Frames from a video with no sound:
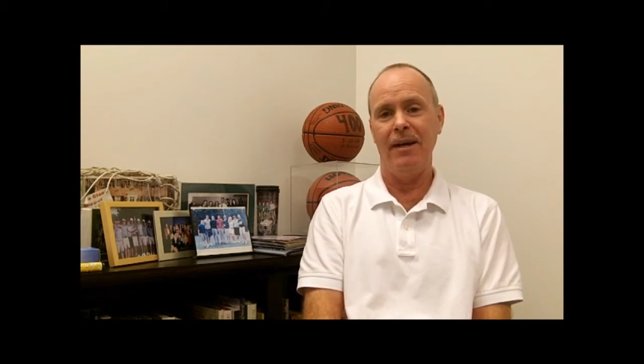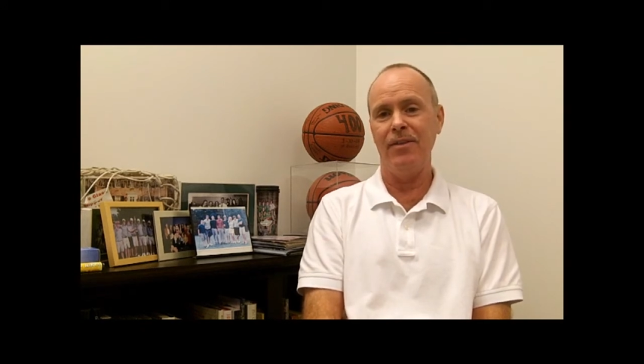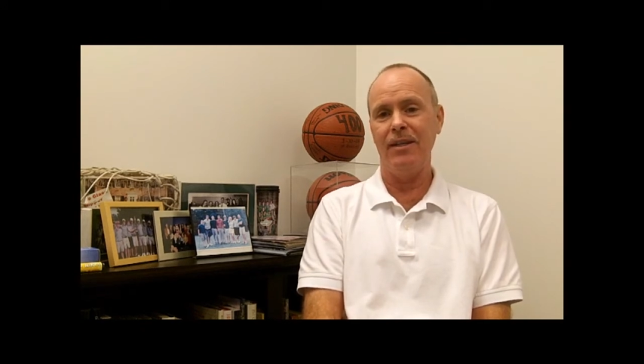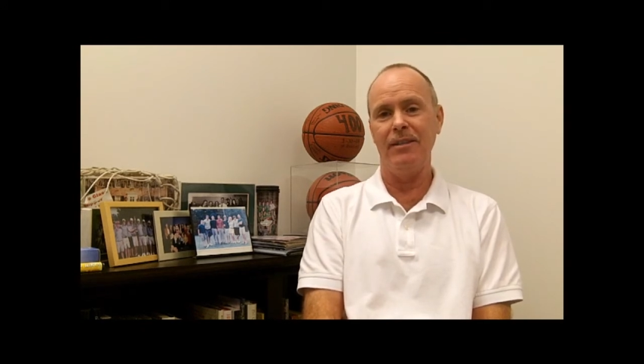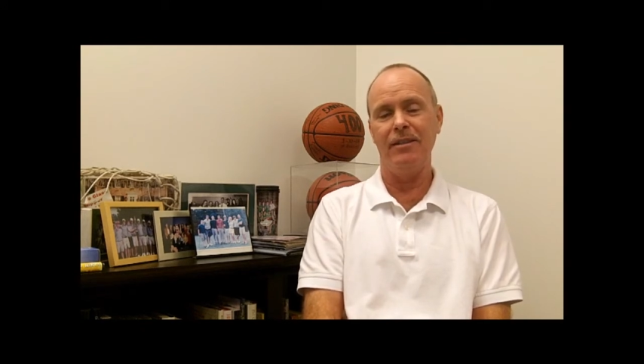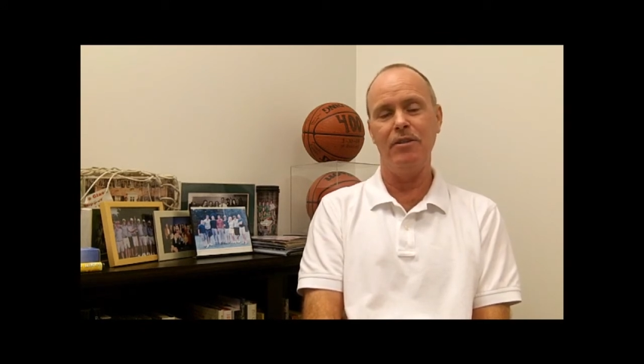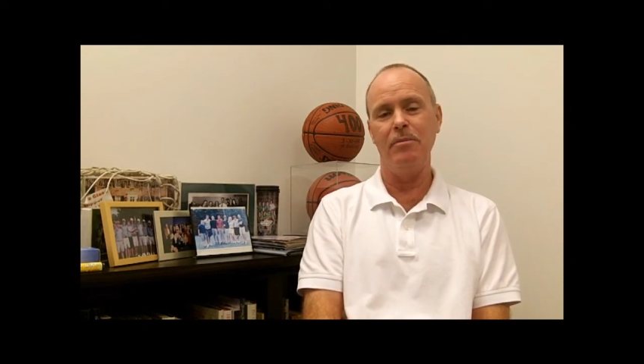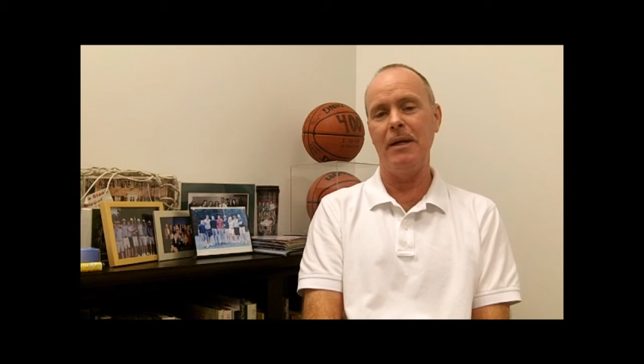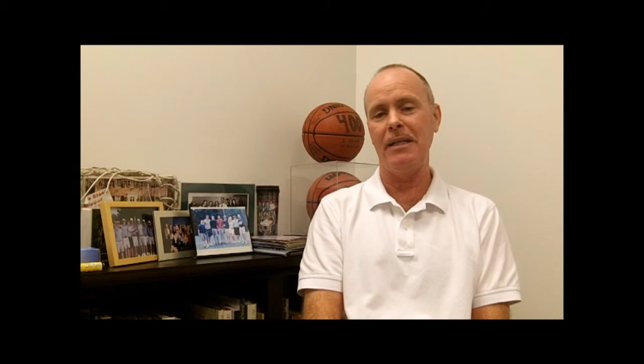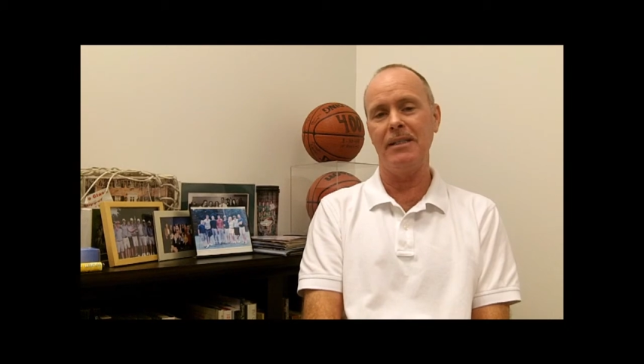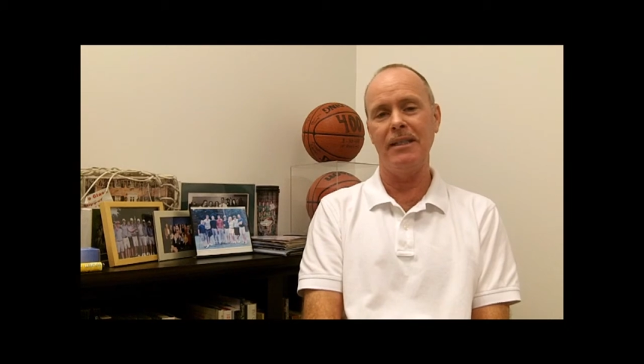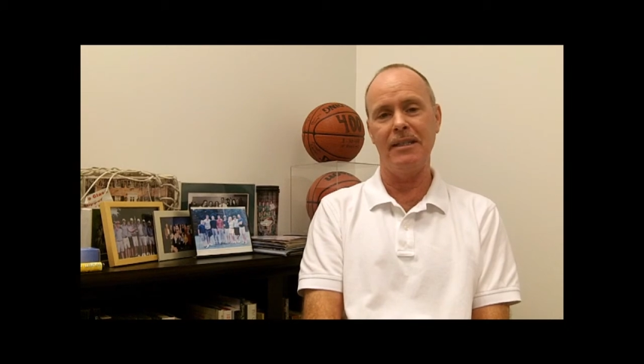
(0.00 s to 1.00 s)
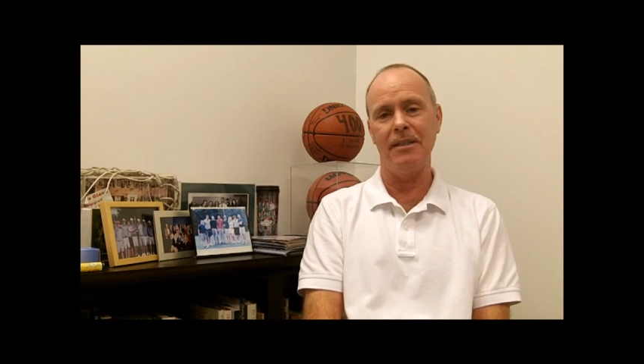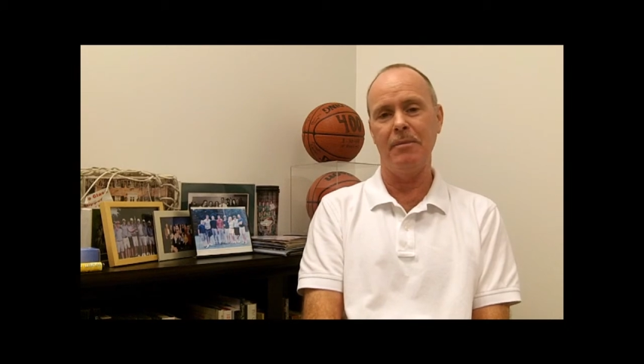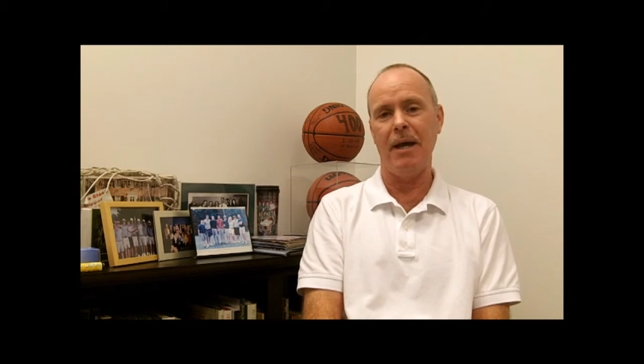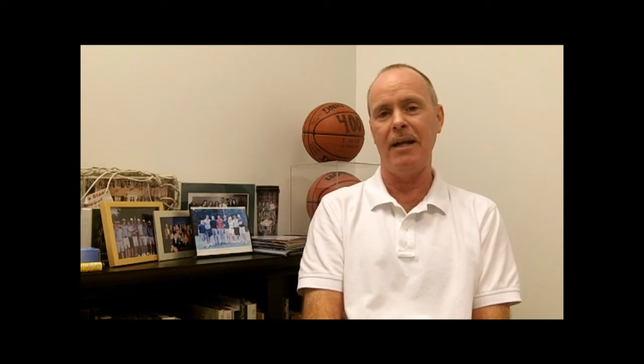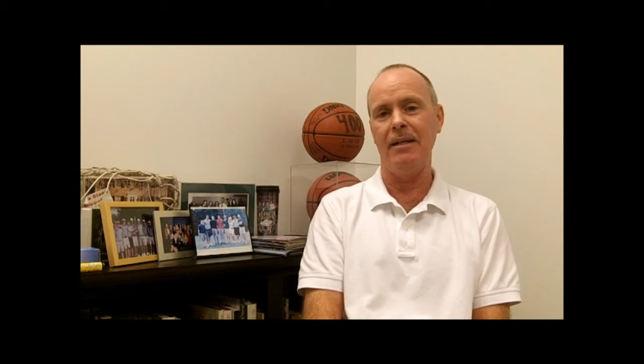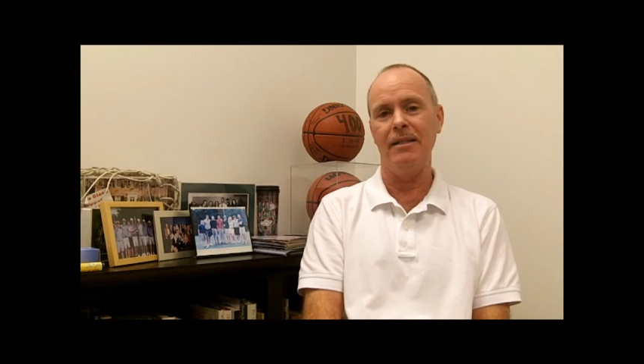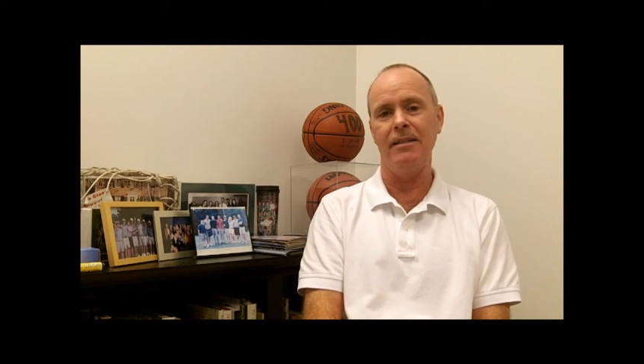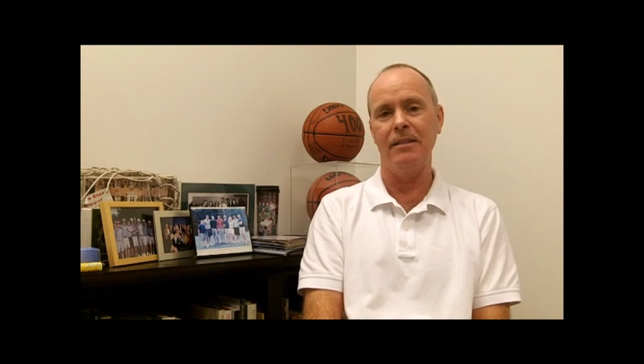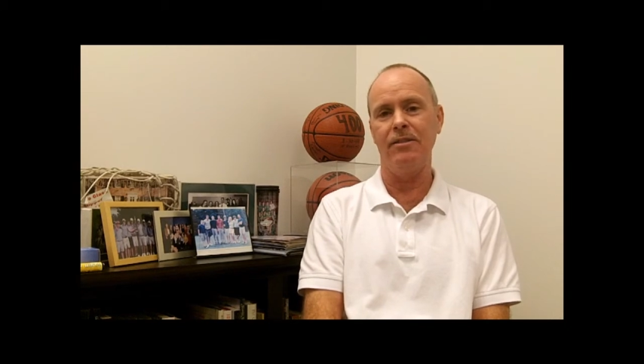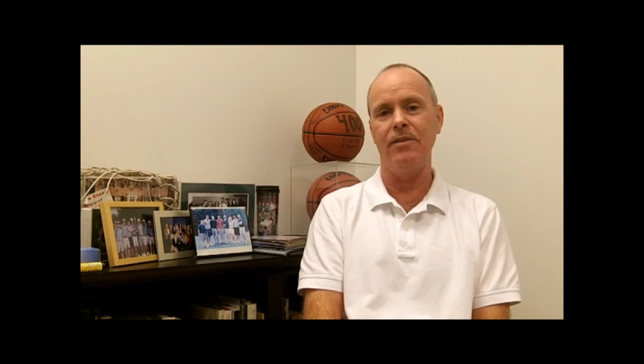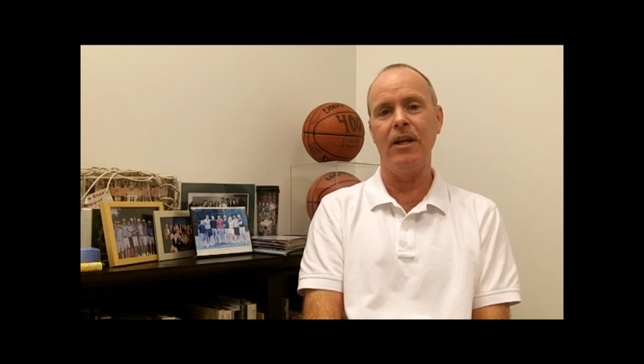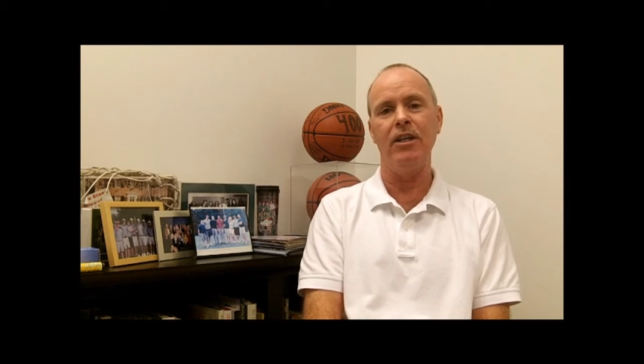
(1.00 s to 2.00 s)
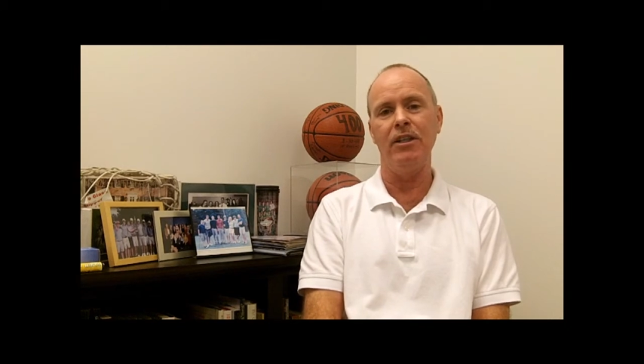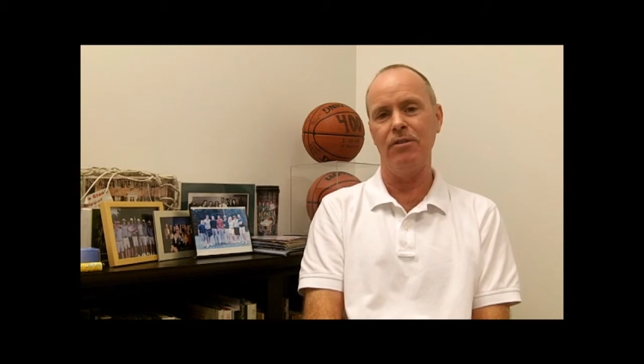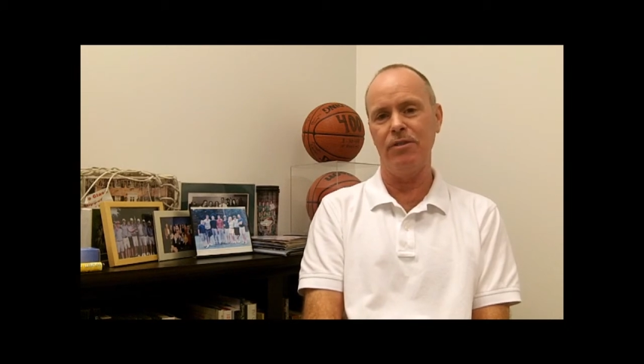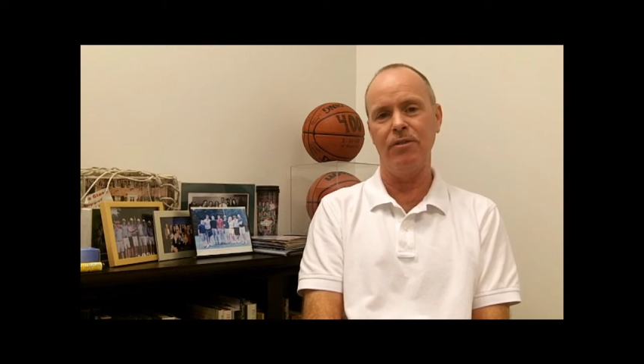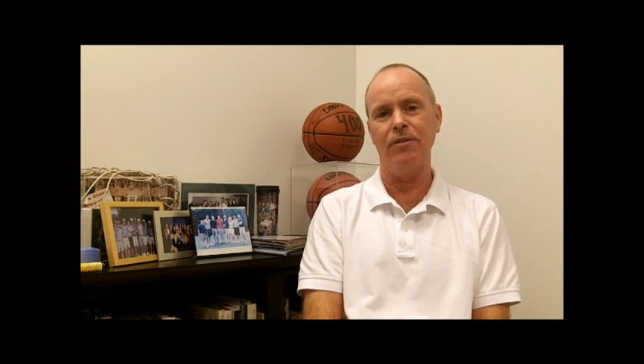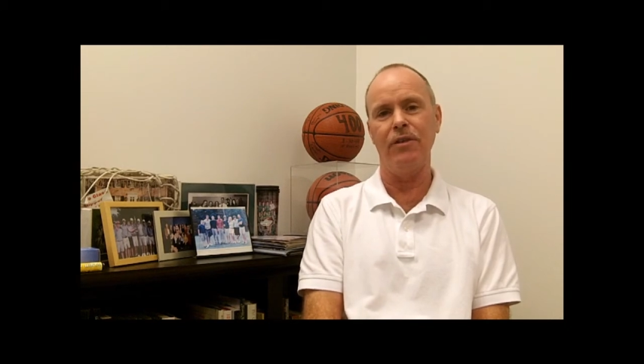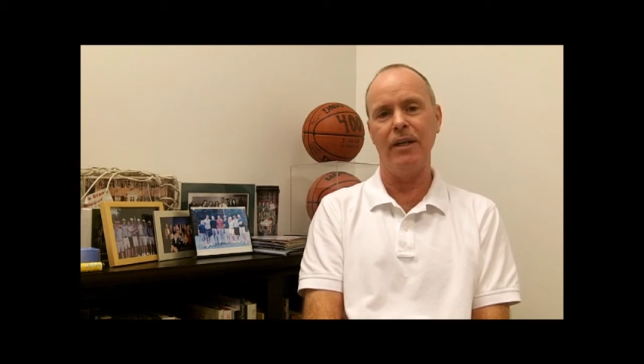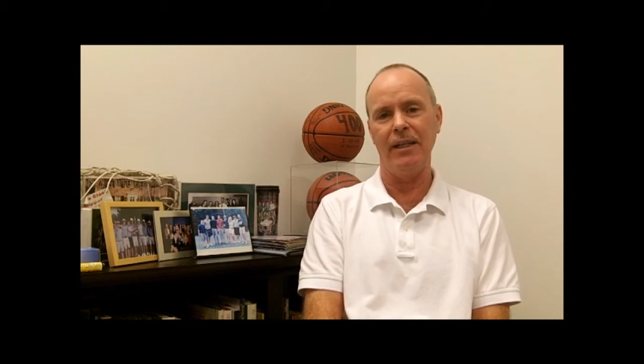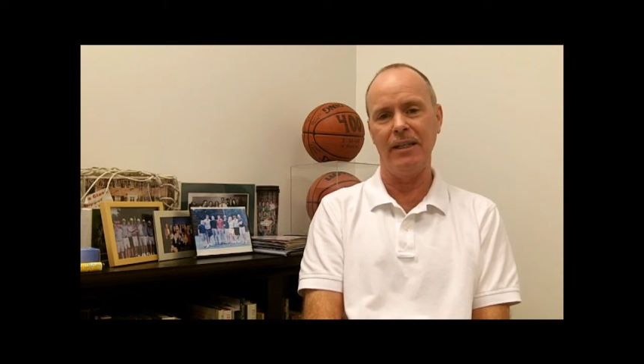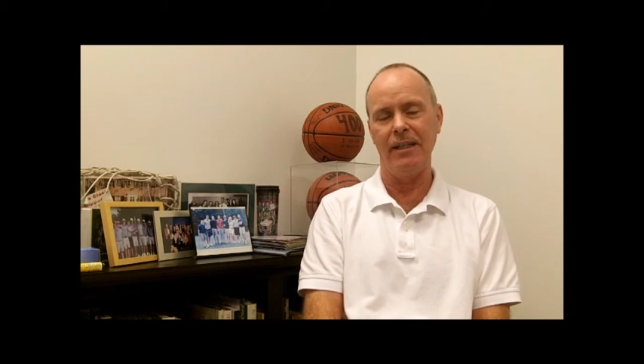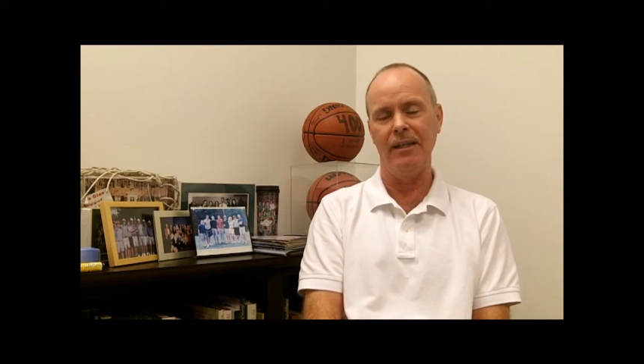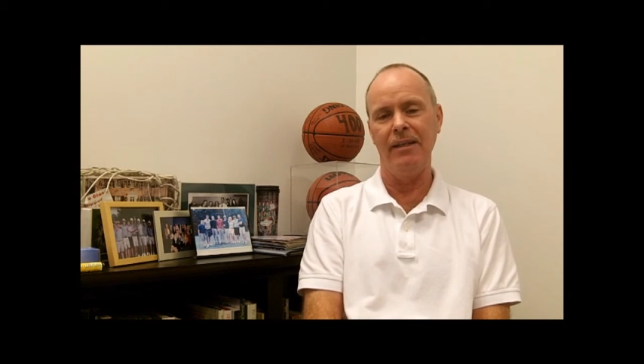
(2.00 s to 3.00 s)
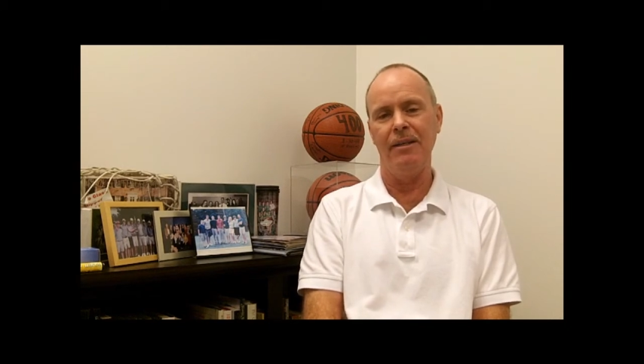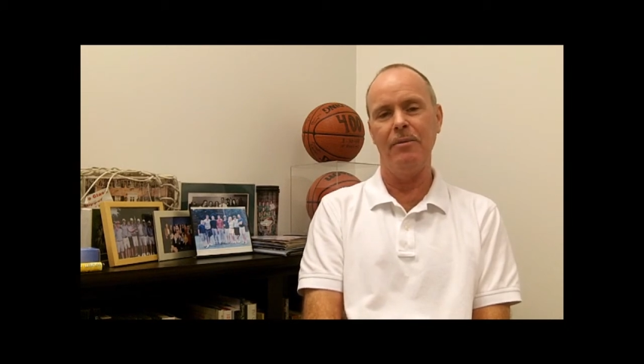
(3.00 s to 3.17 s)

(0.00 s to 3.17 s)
I think the two best things about it is it's very user friendly.